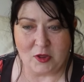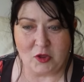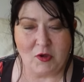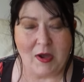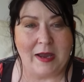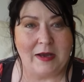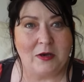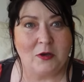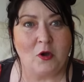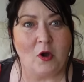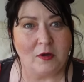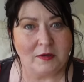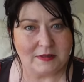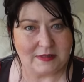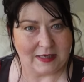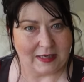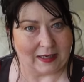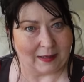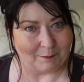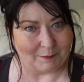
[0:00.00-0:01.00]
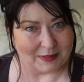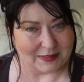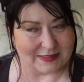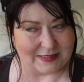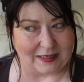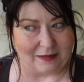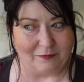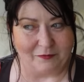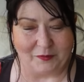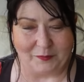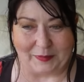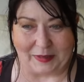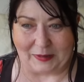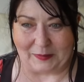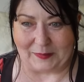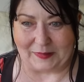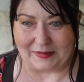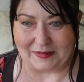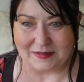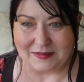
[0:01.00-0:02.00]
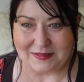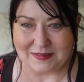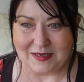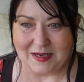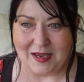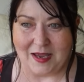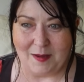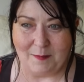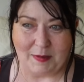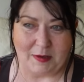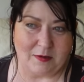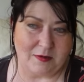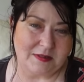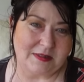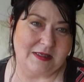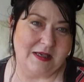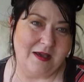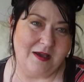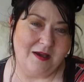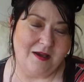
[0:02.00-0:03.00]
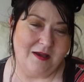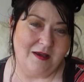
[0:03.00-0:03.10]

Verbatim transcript: I try to contain myself about it because,